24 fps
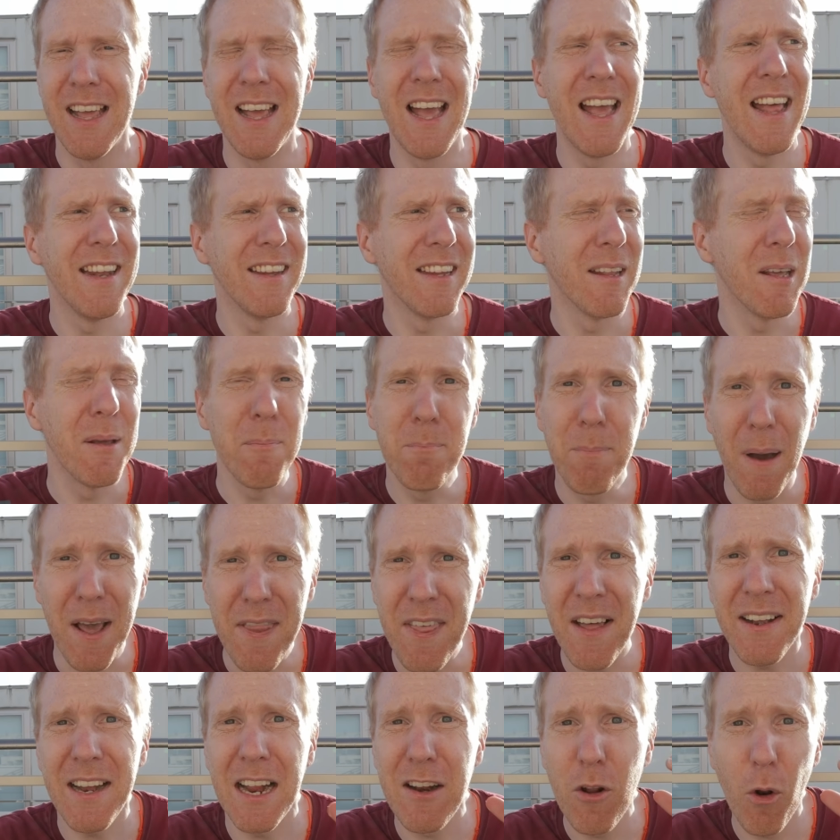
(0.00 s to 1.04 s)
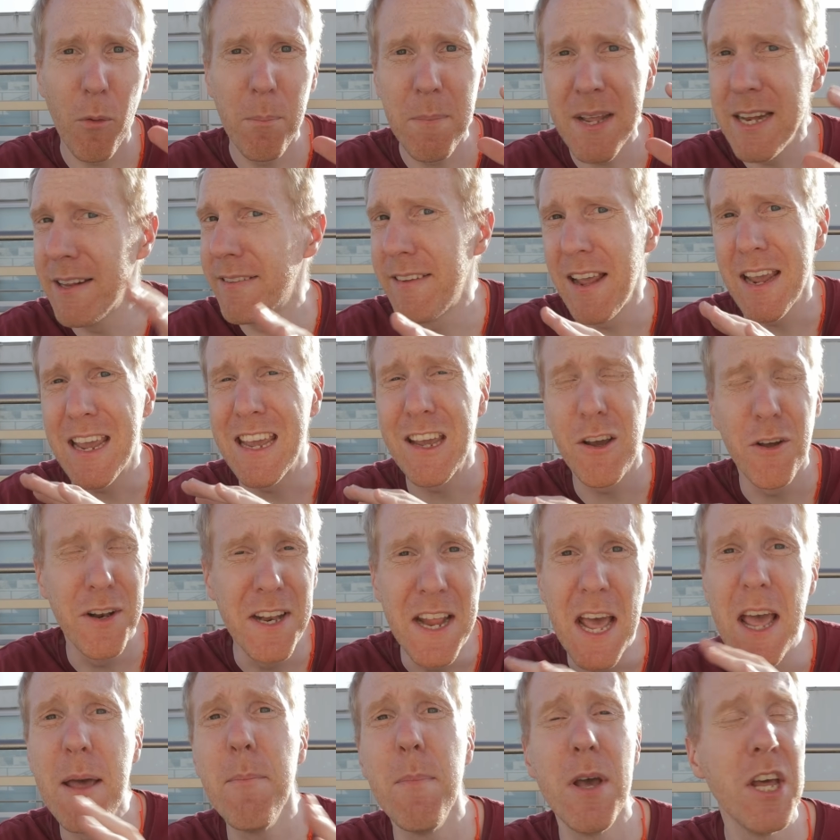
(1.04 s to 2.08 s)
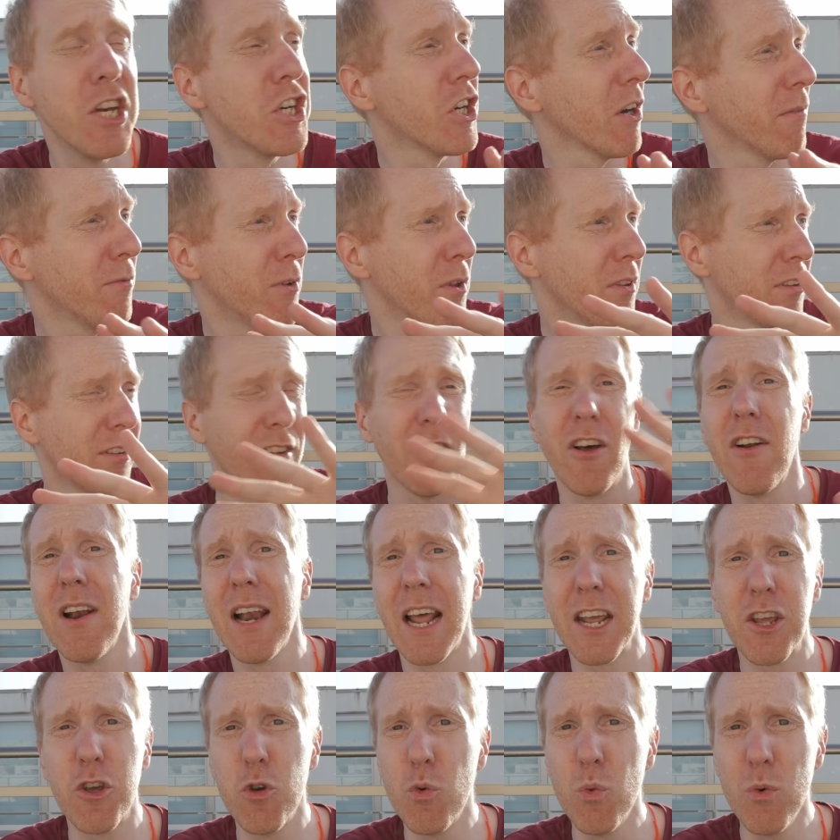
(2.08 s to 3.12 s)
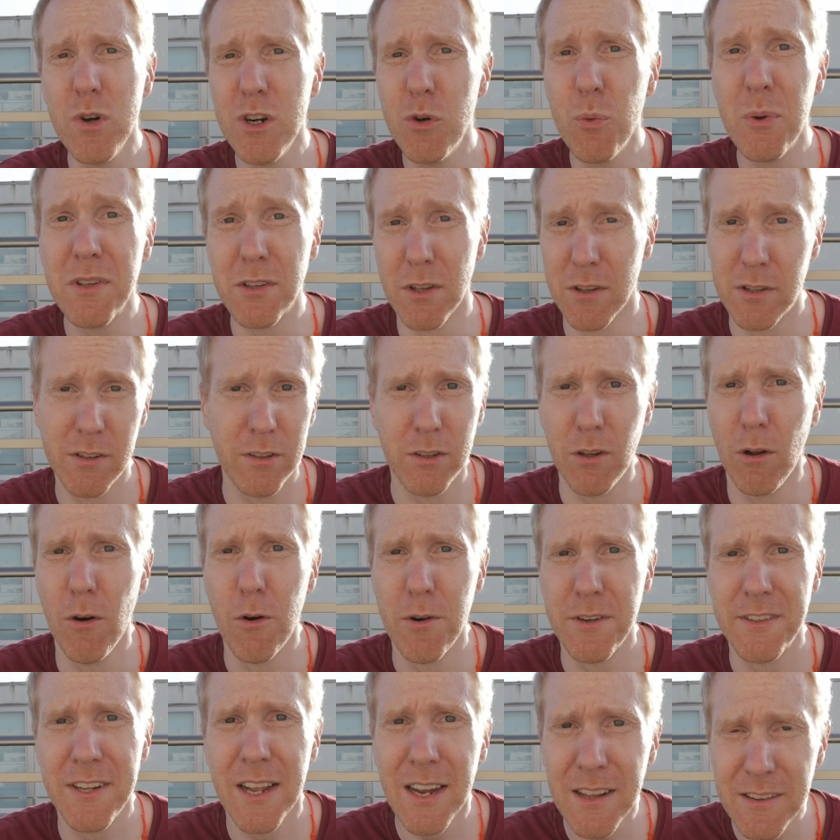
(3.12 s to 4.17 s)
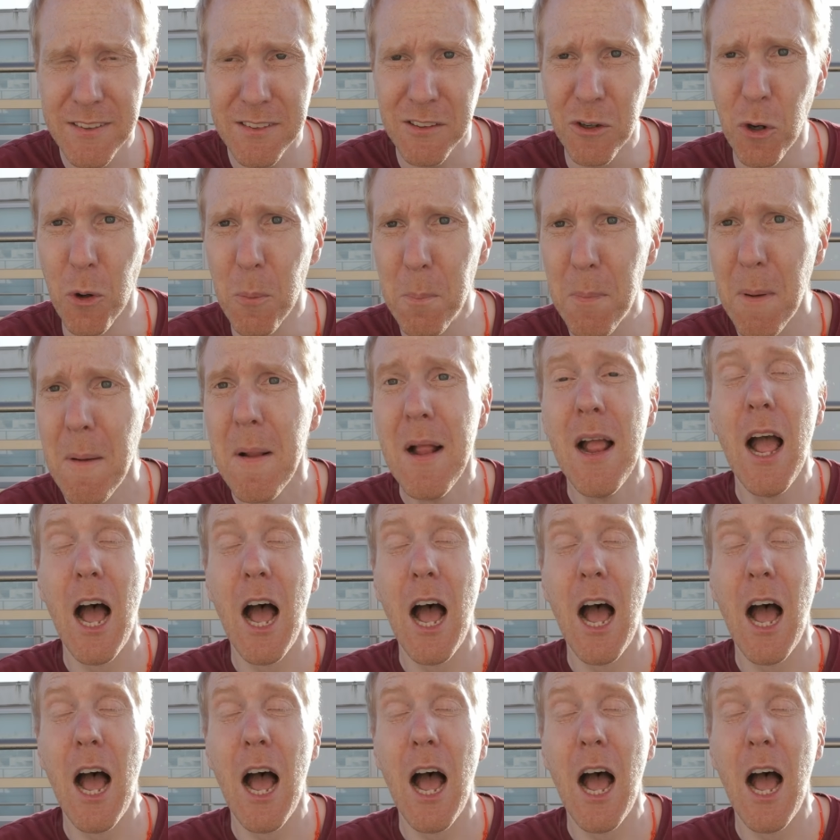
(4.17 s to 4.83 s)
And by that, I don't mean taking an image of the sun like you would with a solar telescope.